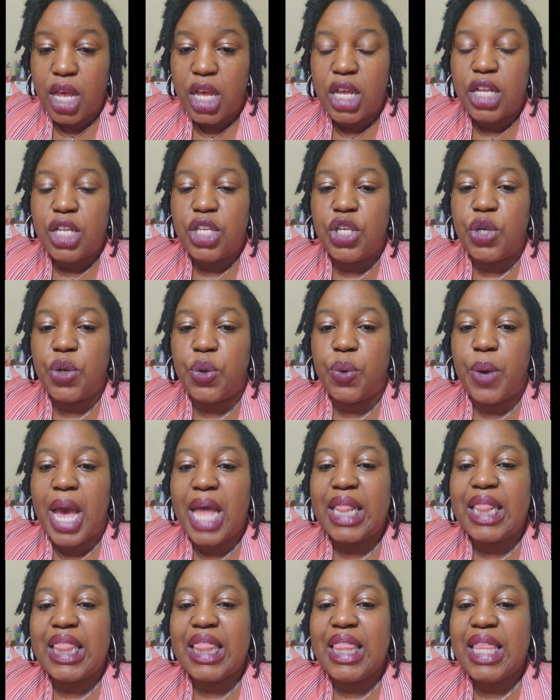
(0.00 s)
to
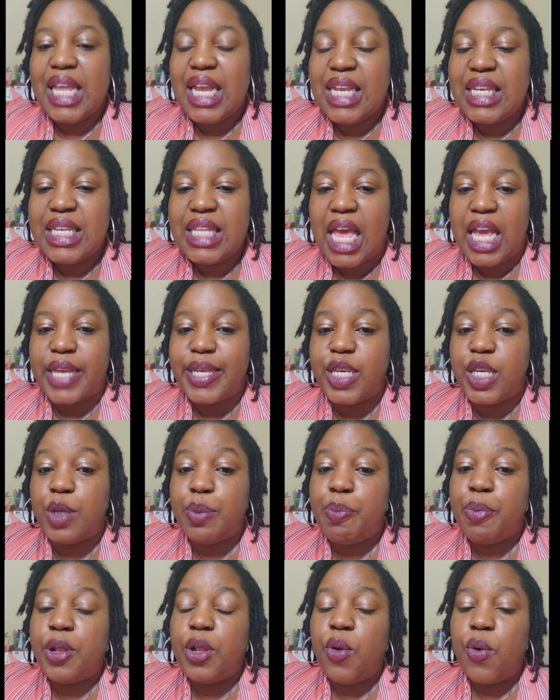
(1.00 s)
at least
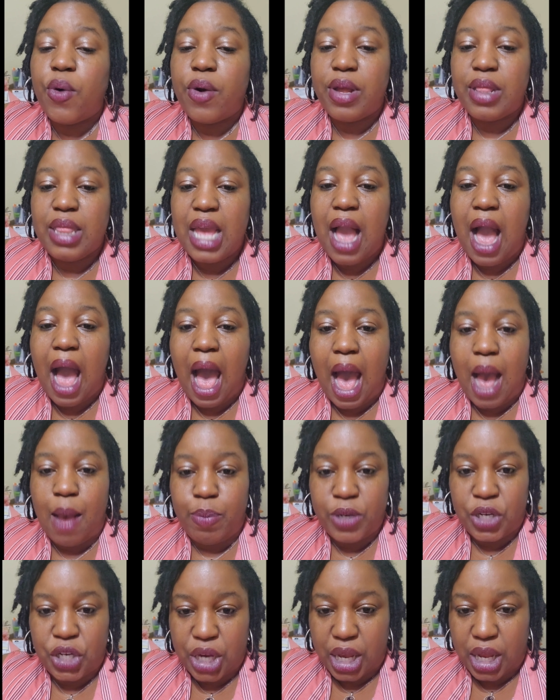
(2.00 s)
explore the
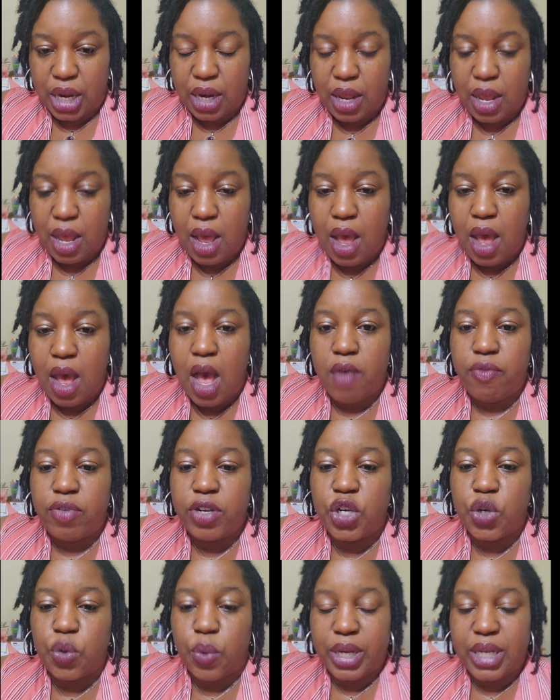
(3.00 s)
option of a
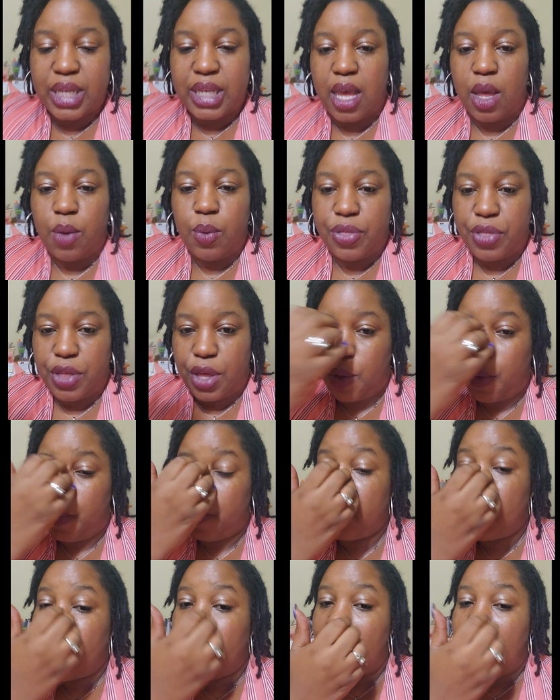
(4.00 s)
short sale with you.
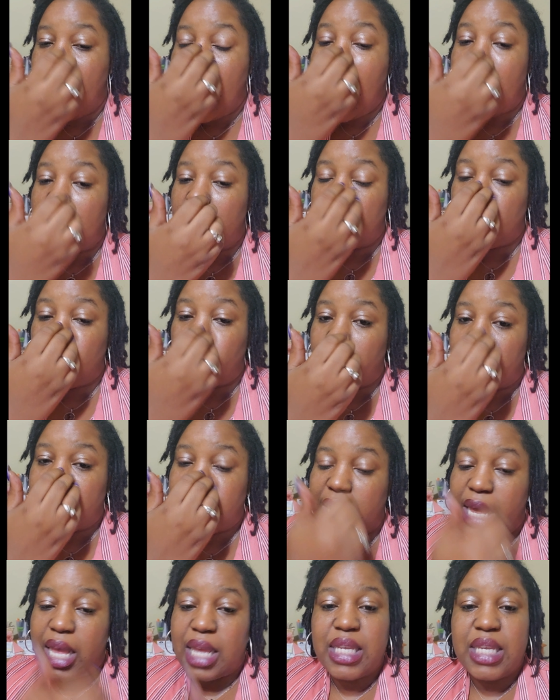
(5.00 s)
And a short
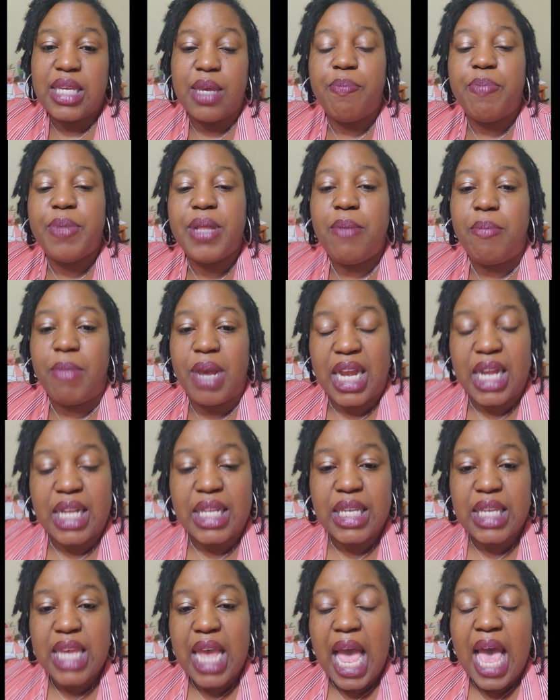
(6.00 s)
sale simply
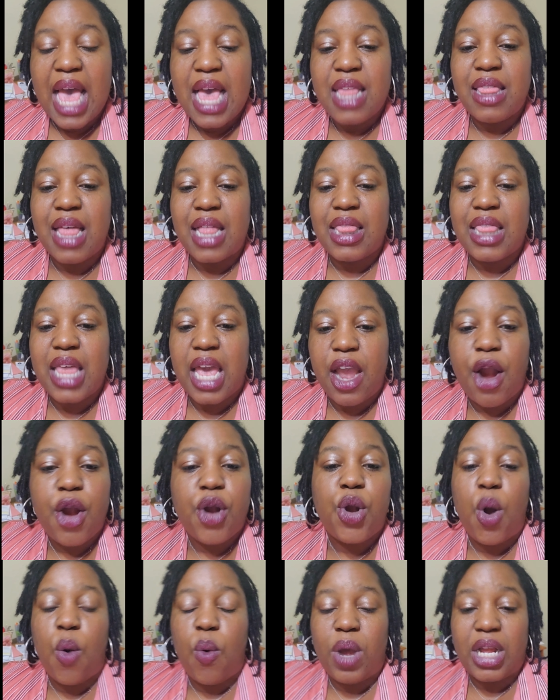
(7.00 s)
means that they are
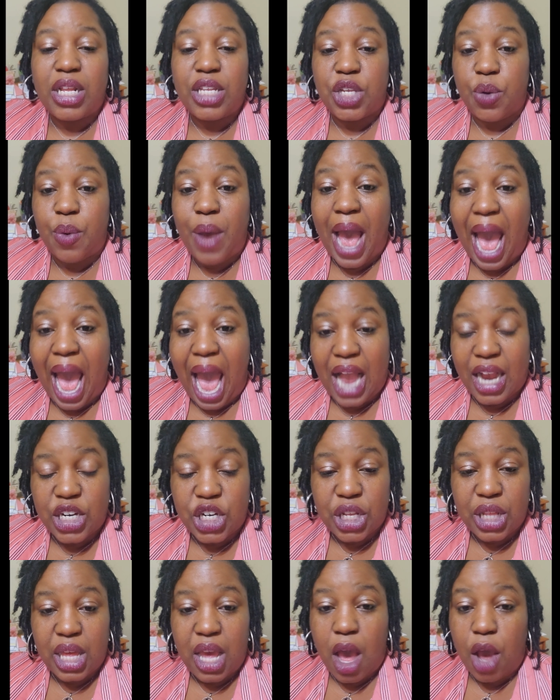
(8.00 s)
going to
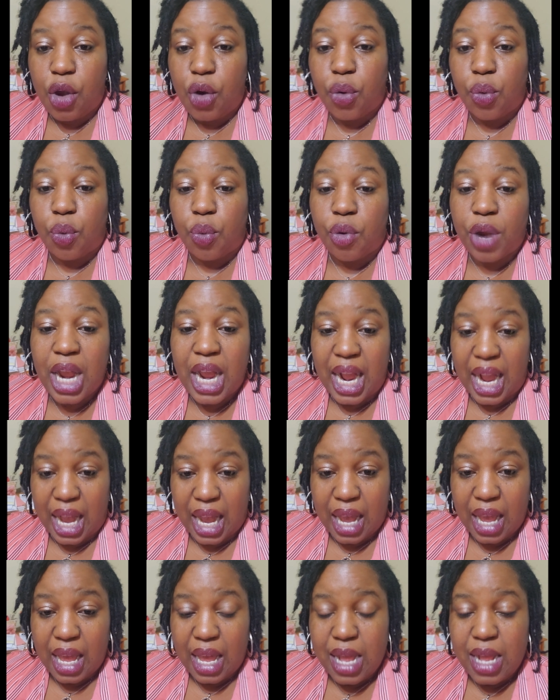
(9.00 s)
actually agree
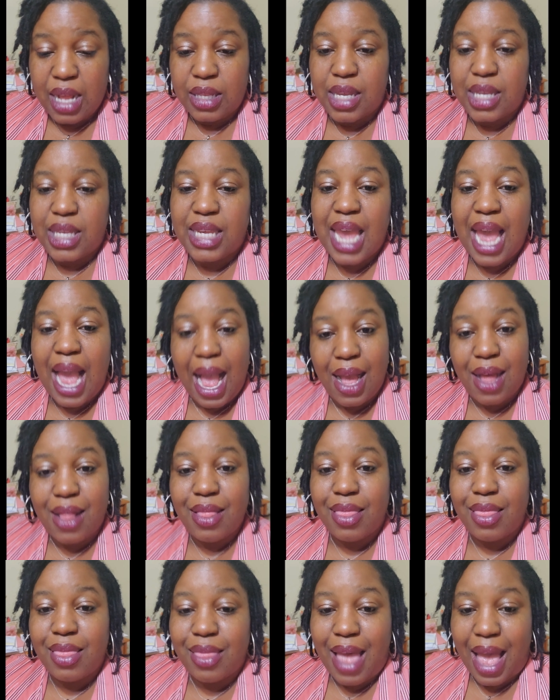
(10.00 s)
to take
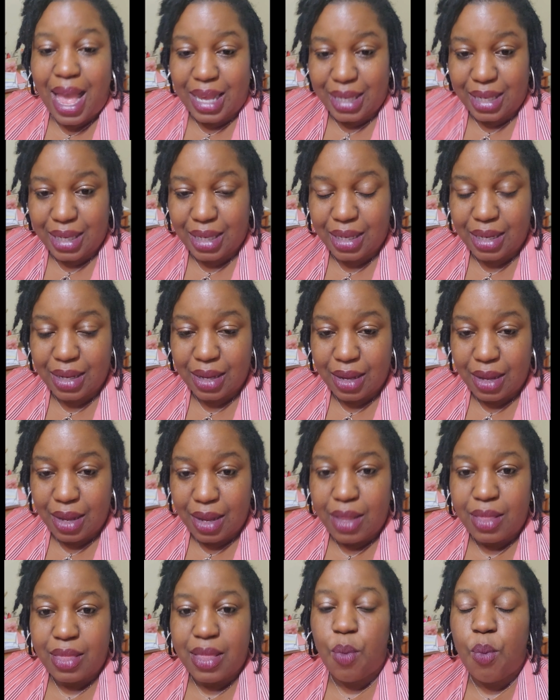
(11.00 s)
less
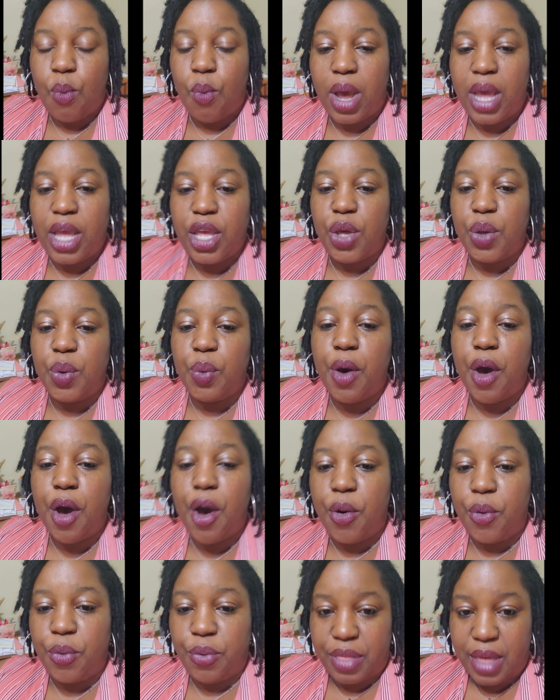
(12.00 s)
than what you
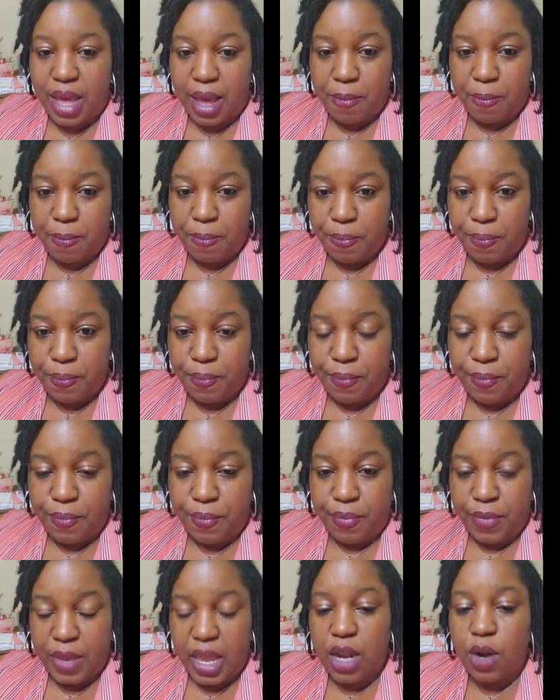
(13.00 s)
owe them
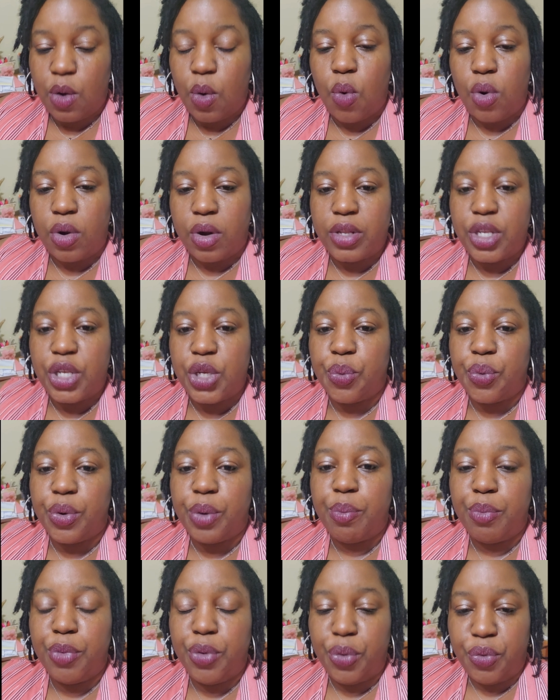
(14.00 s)
in order to
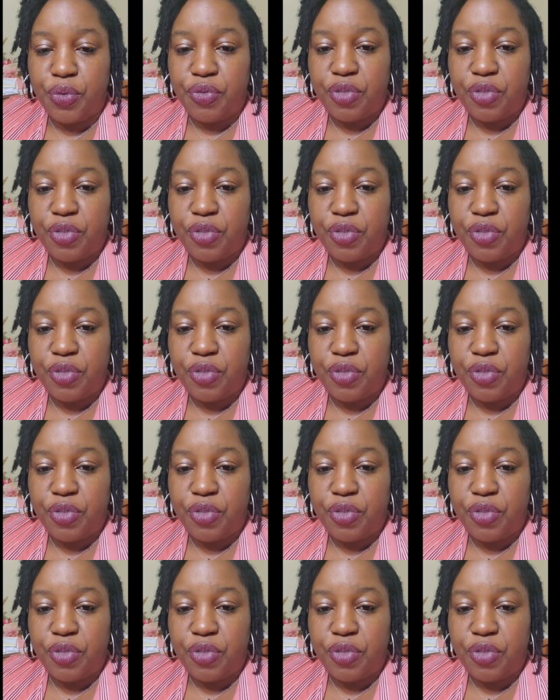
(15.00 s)
remove the